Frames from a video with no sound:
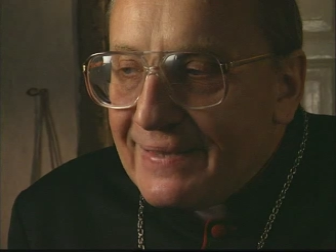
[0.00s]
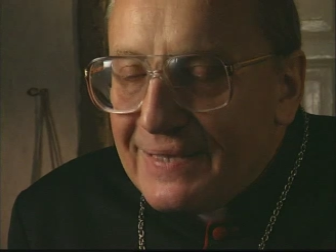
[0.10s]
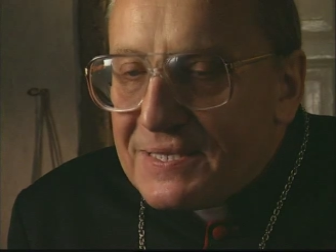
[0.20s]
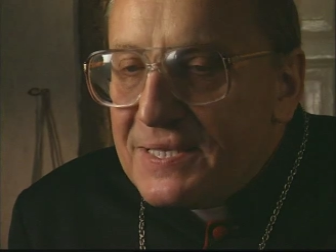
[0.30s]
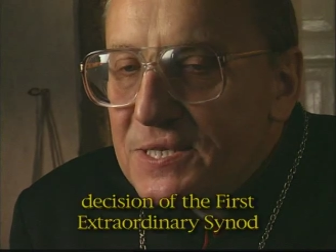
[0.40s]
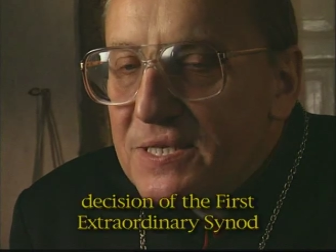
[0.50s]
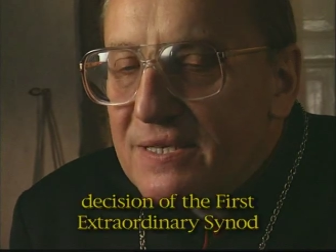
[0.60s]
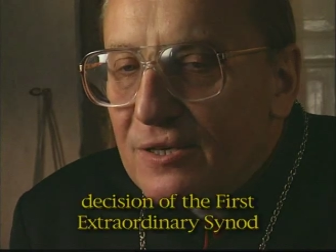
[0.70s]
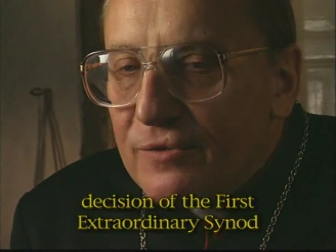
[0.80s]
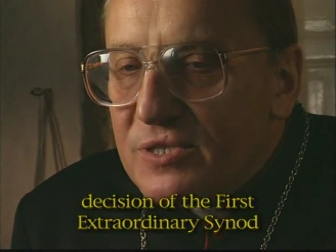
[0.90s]

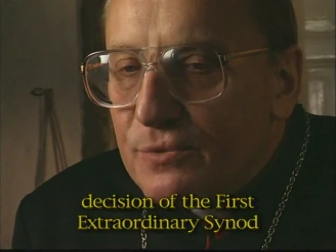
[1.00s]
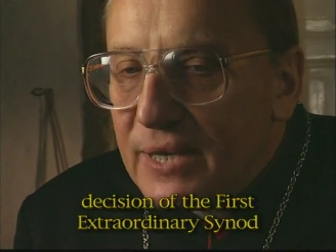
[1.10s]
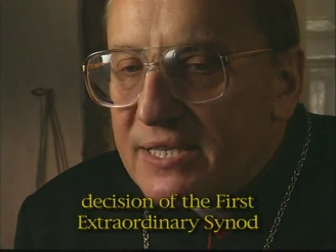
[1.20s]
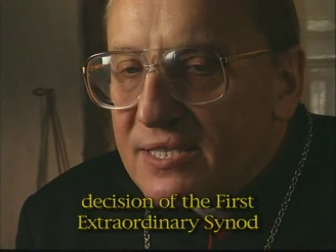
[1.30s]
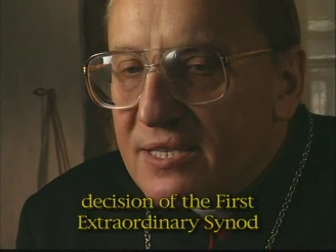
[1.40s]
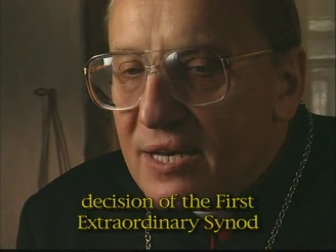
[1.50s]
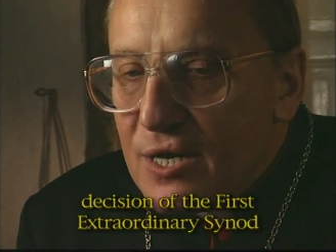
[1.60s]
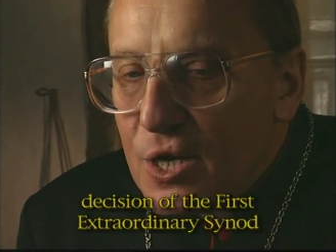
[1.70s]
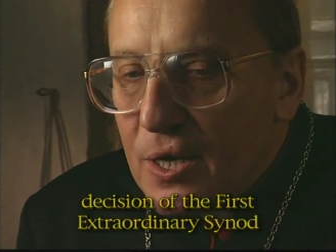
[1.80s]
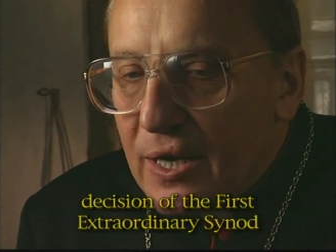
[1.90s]
decision of the first
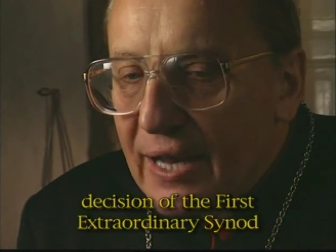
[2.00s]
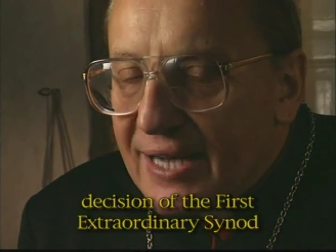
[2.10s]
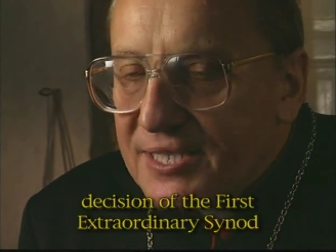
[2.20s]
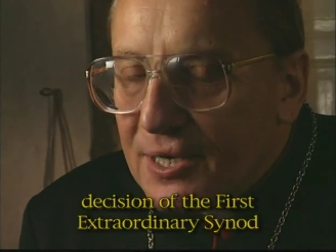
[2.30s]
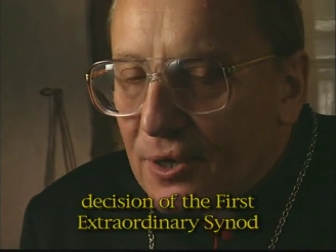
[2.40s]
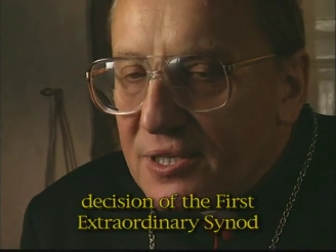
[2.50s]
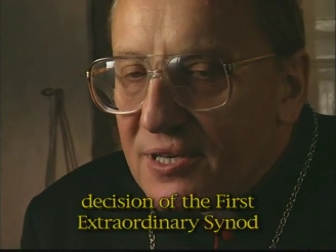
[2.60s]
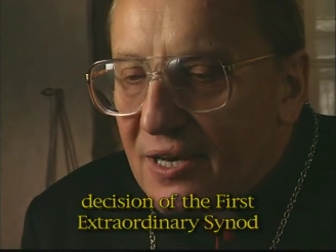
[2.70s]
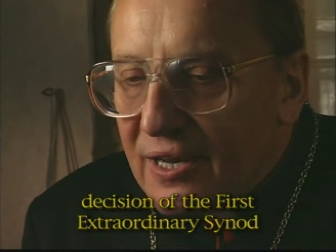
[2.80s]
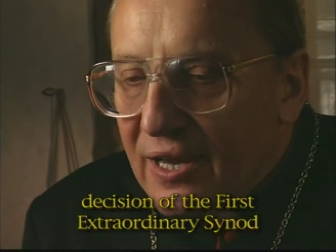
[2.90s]

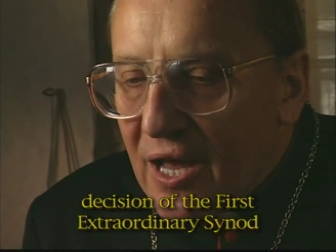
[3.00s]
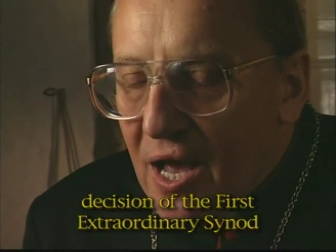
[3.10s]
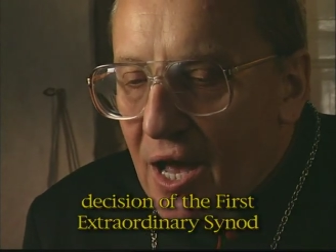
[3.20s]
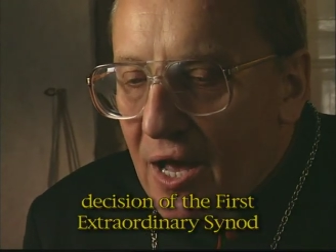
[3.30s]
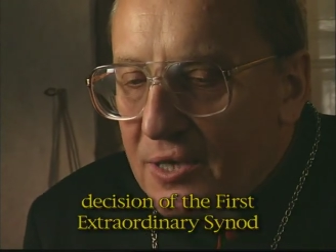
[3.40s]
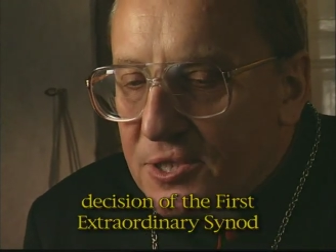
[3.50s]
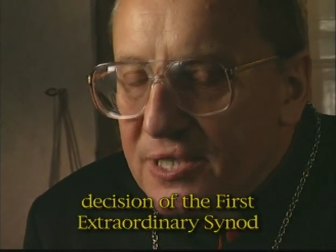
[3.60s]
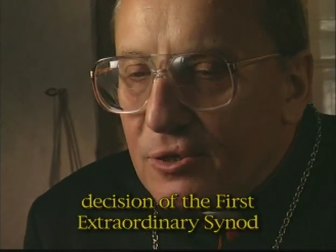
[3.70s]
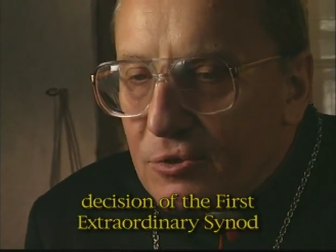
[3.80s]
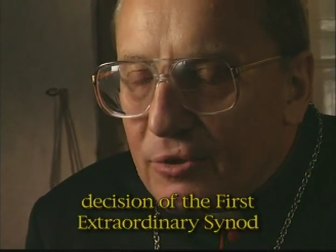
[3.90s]
extraordinary
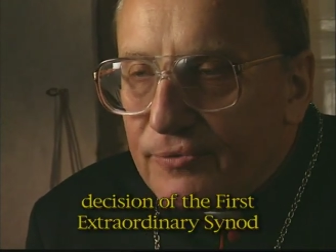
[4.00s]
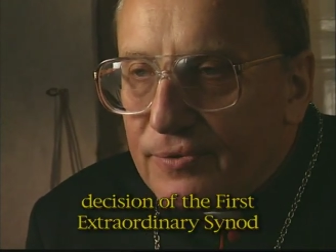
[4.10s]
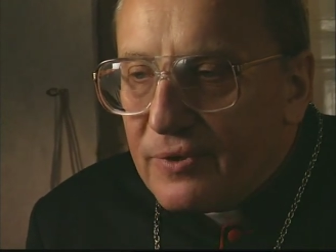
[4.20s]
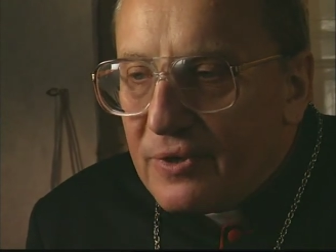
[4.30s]
synod of